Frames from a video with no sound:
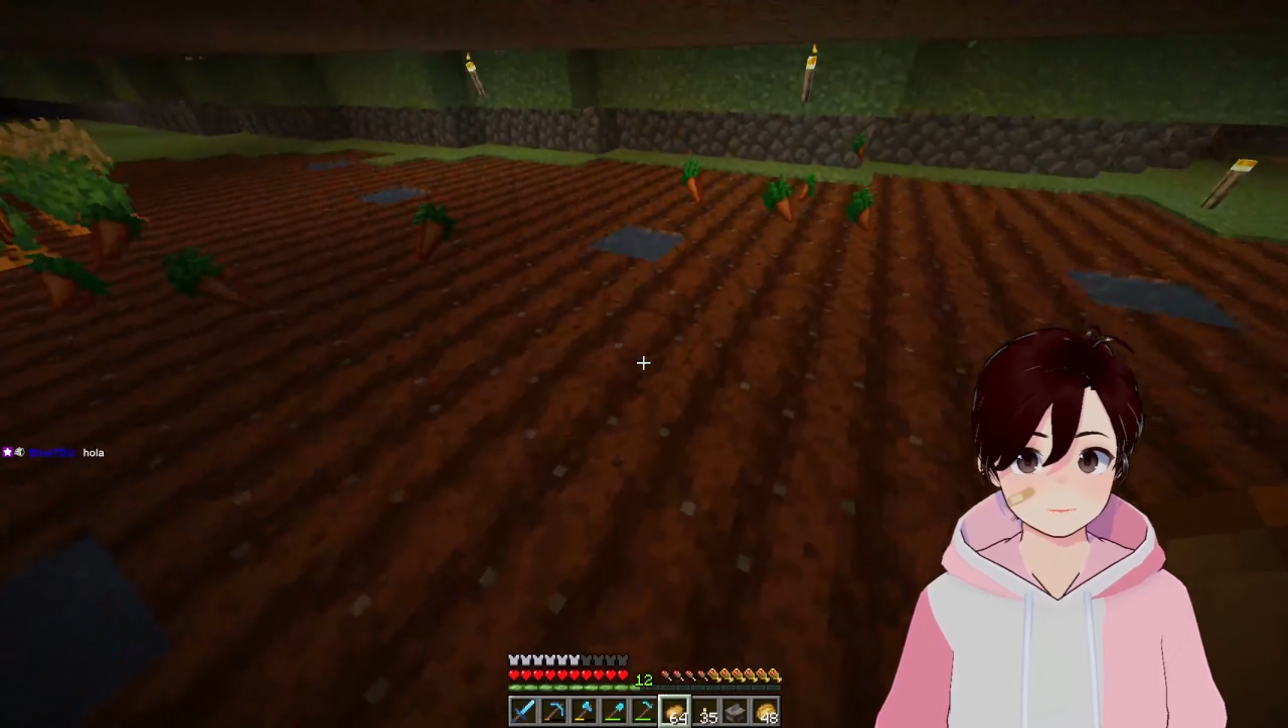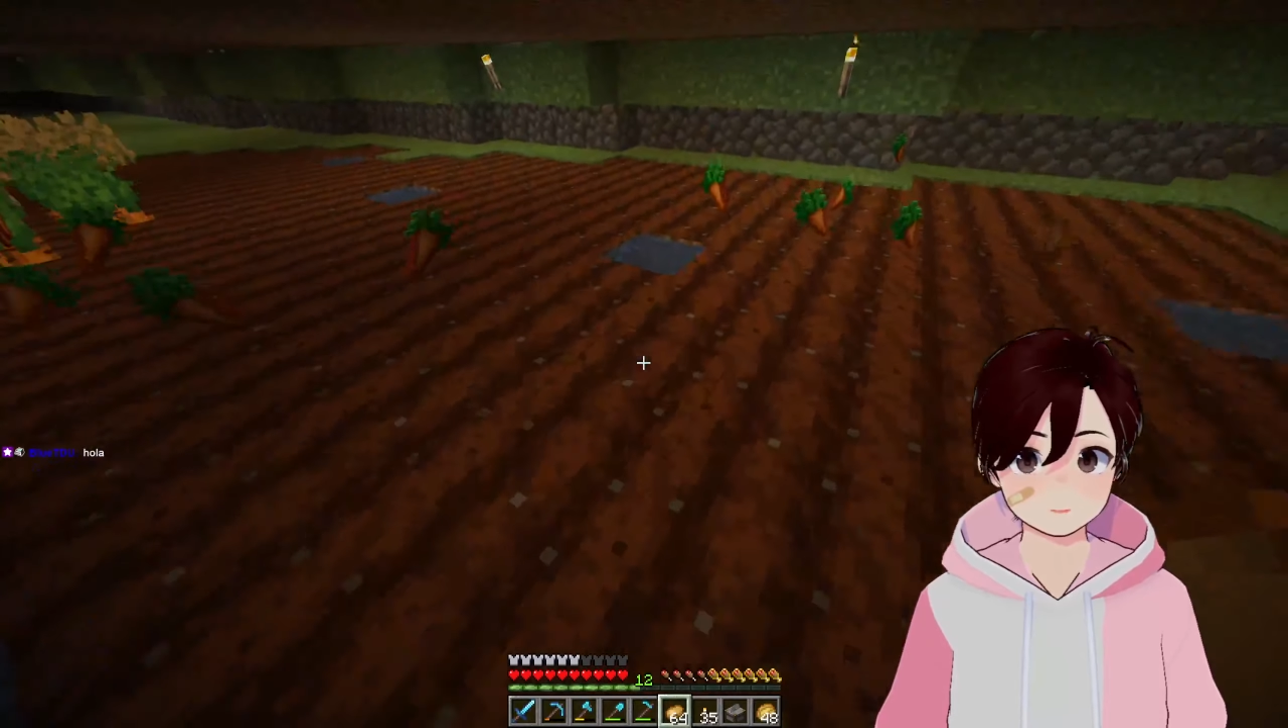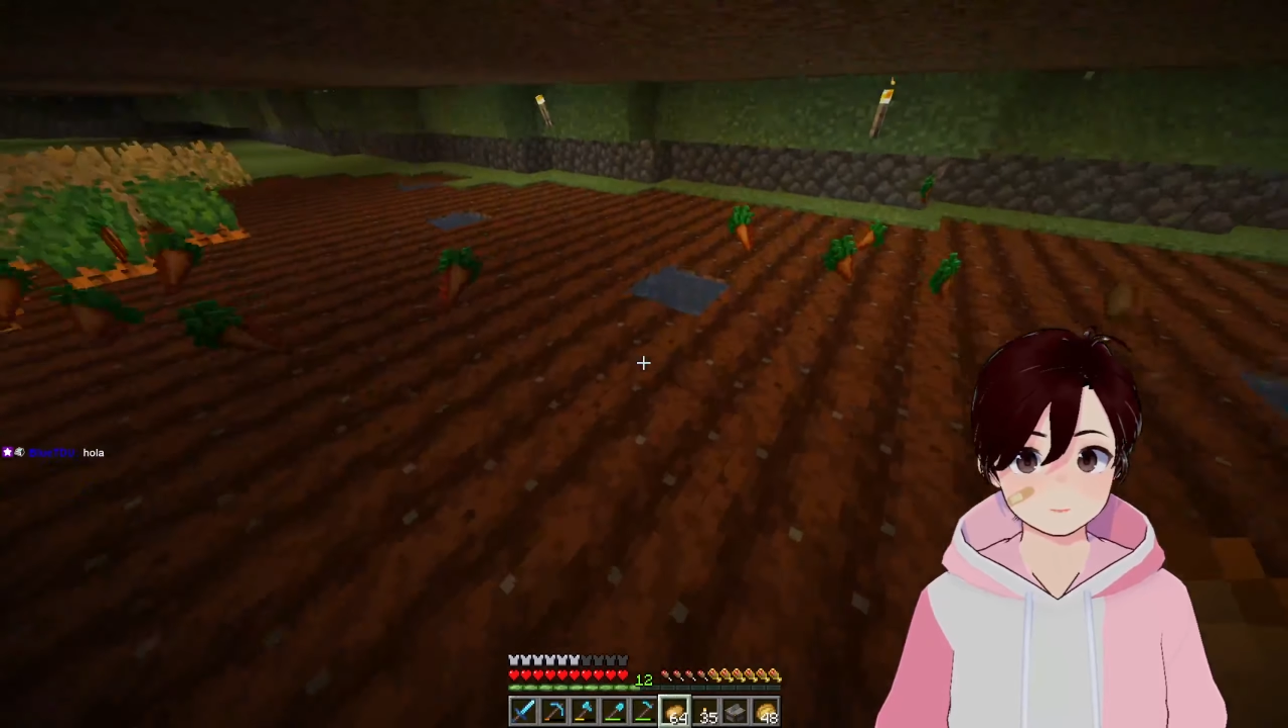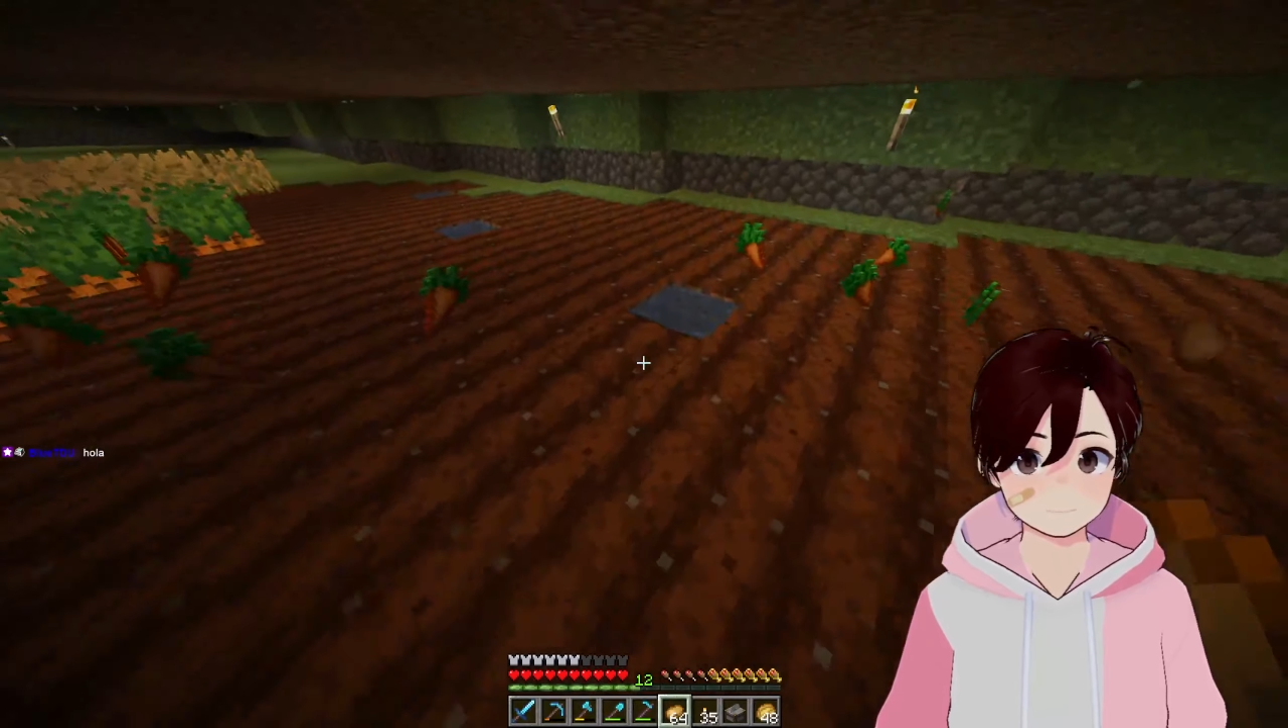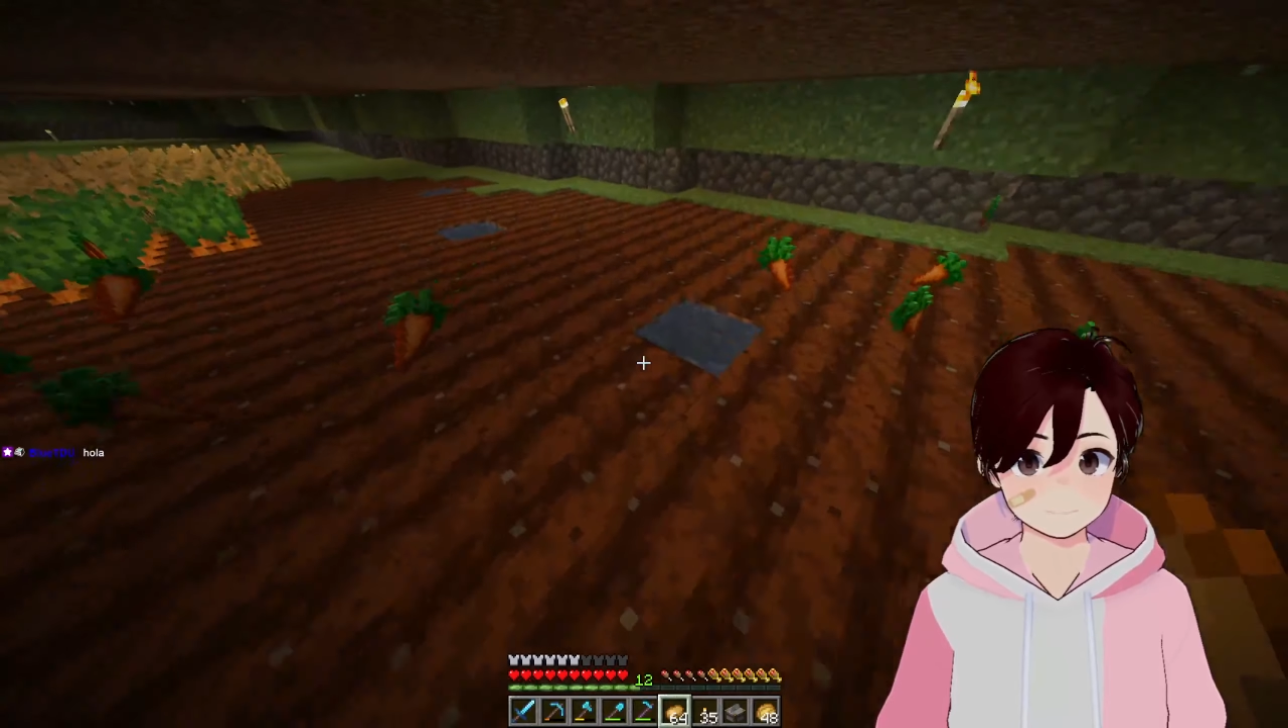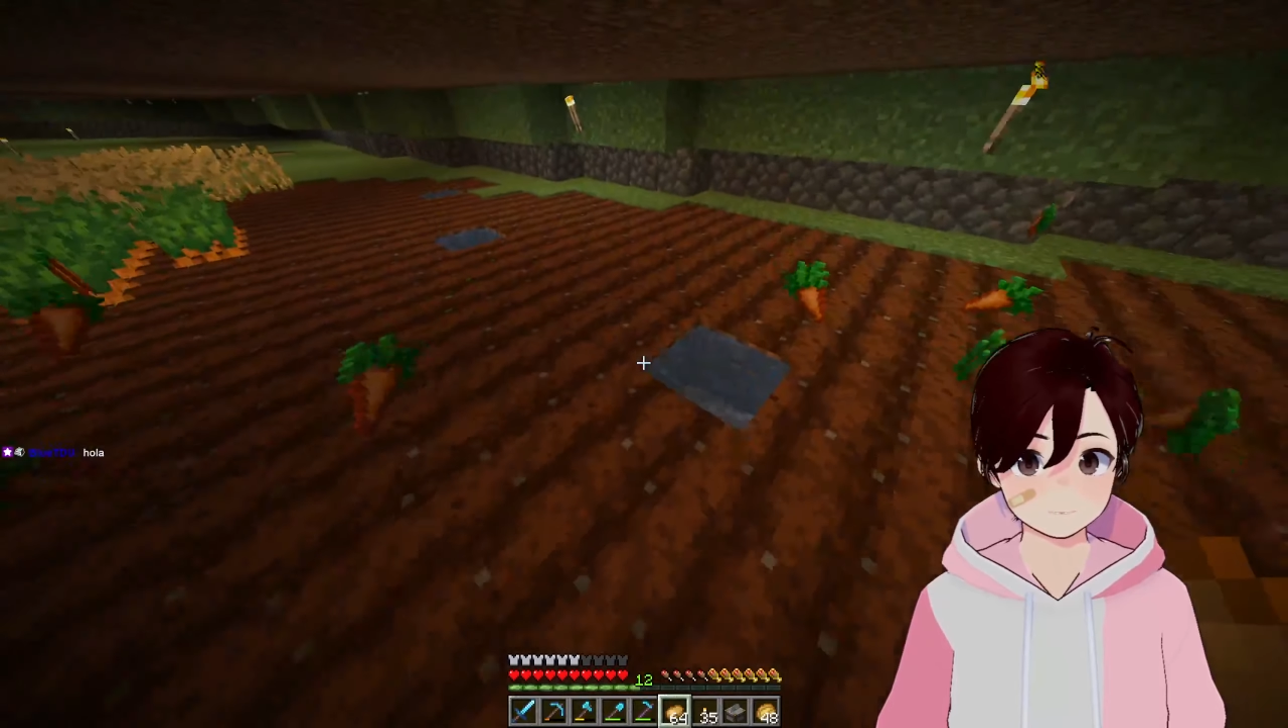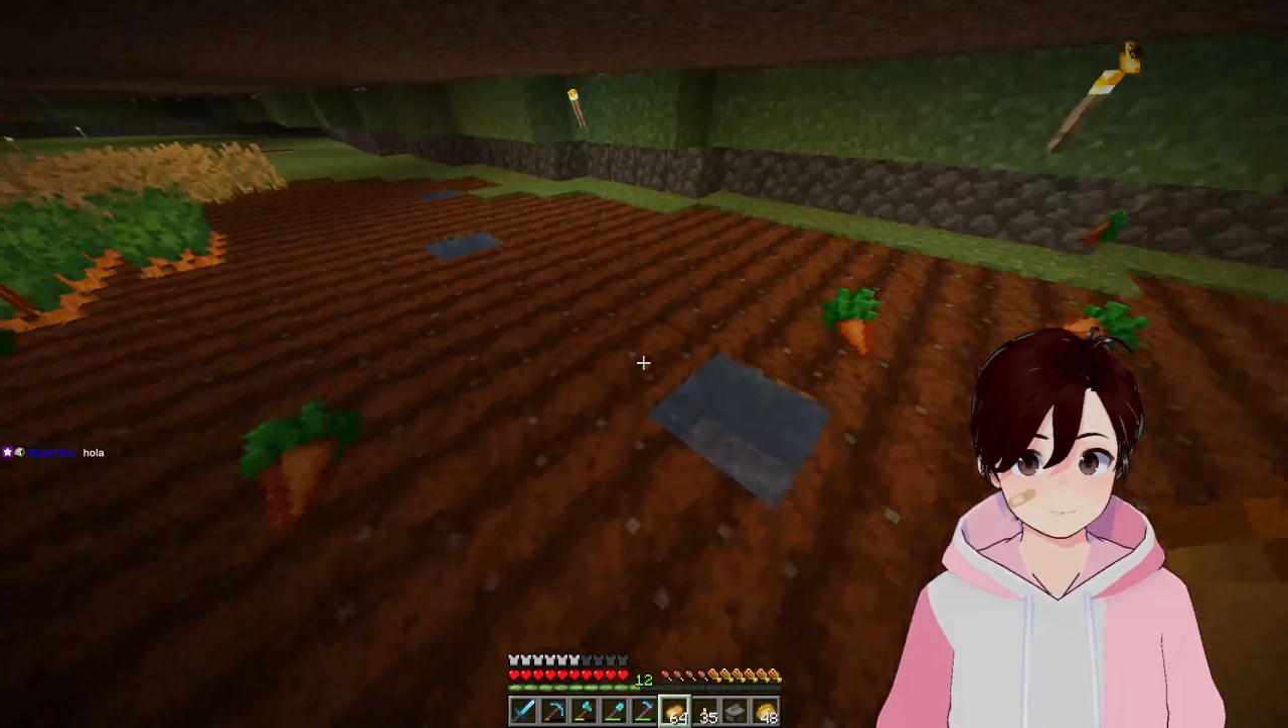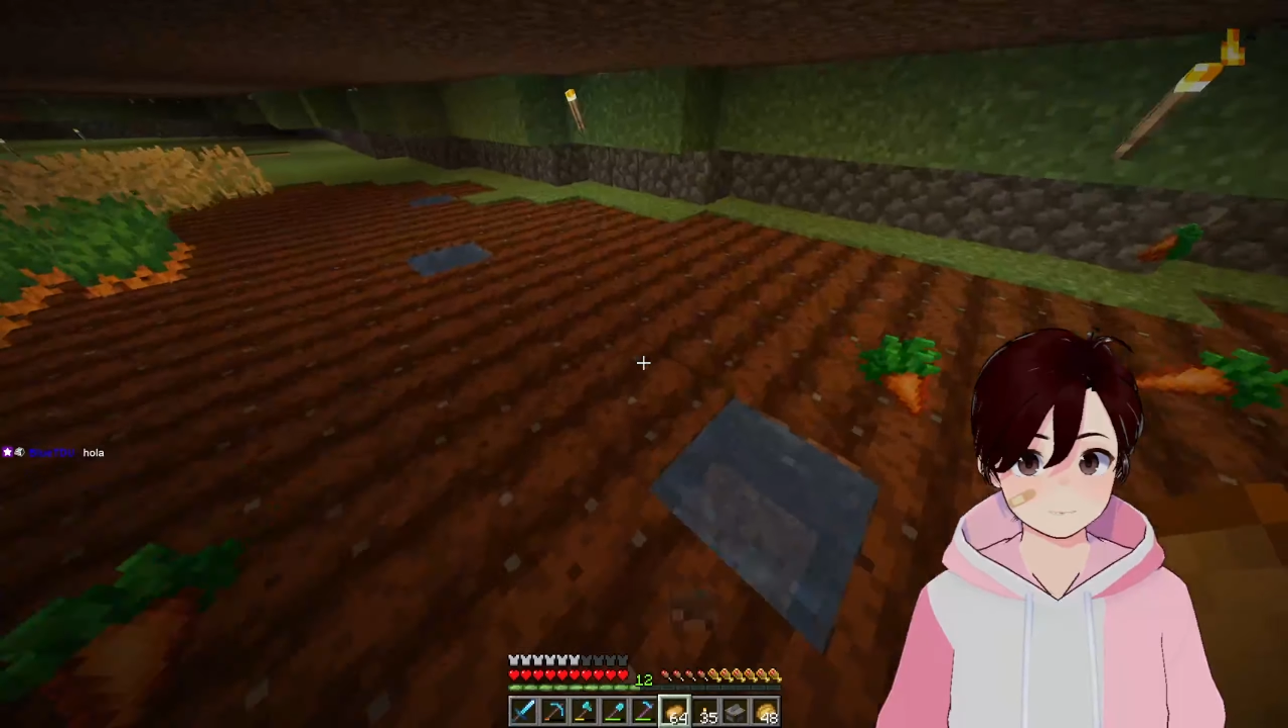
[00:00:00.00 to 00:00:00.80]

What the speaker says: plant them here.